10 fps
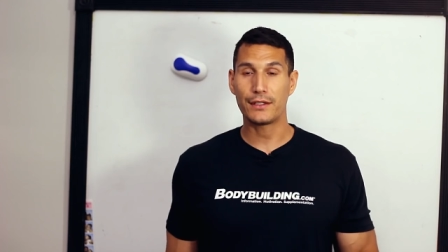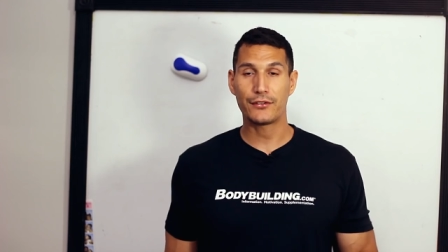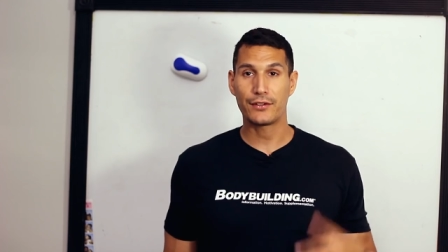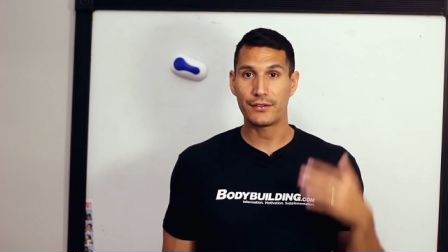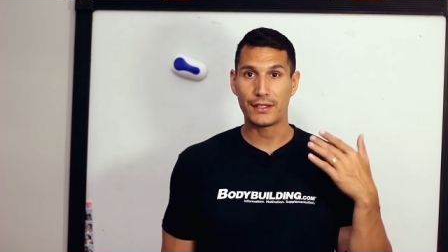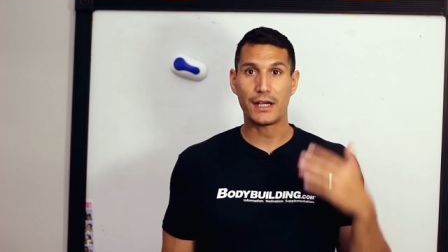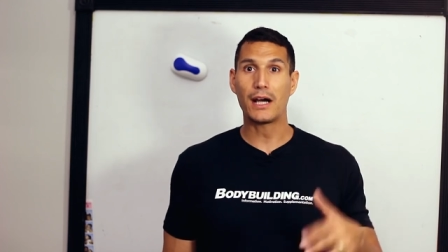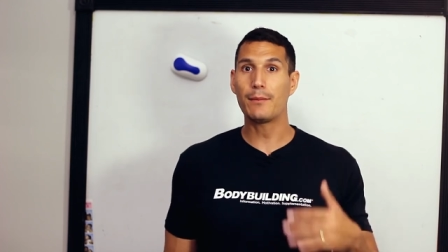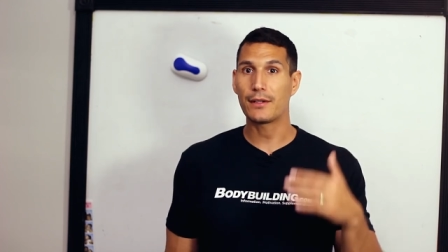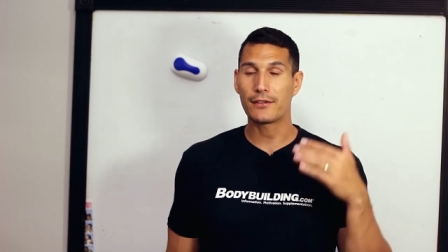conditions and
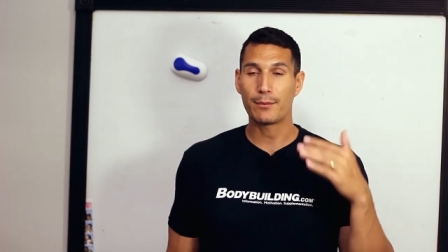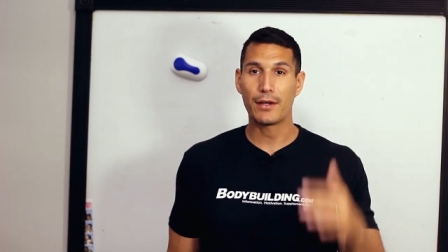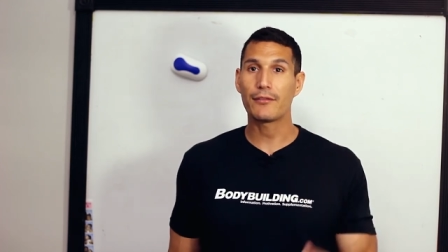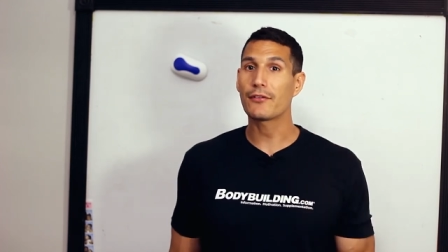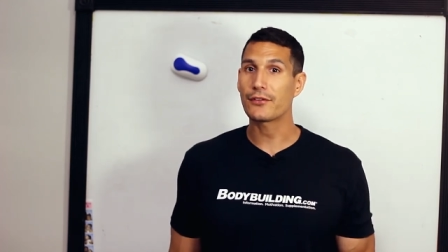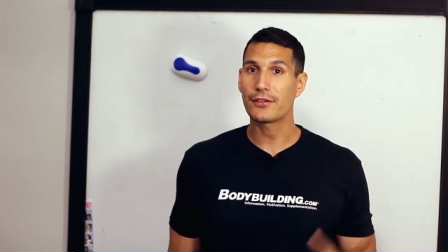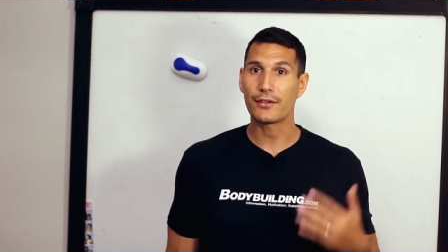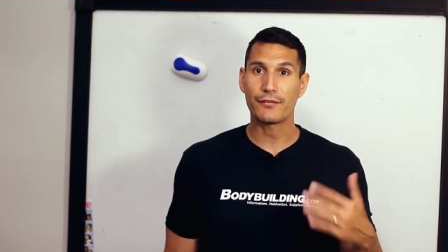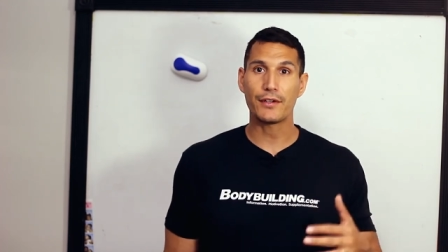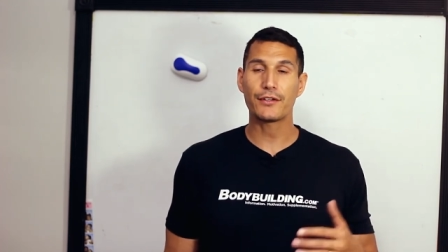comments above every
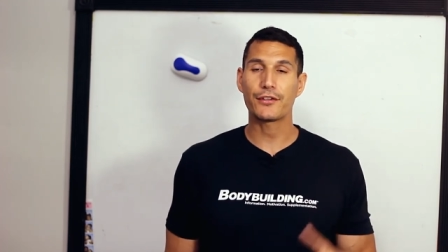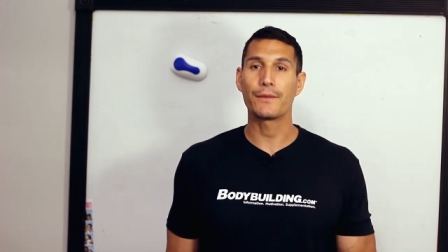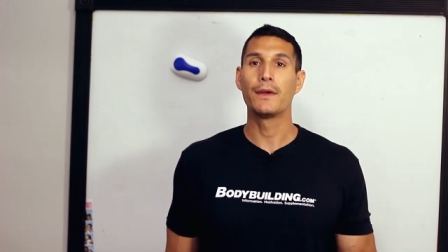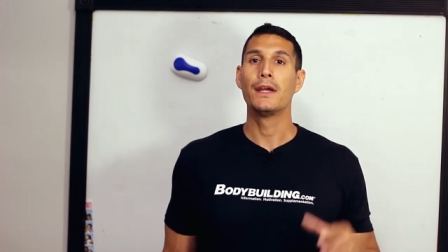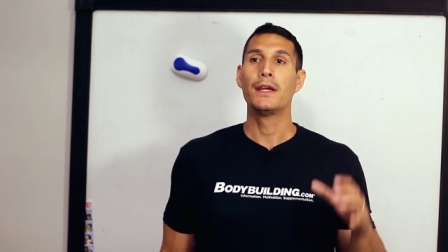single function.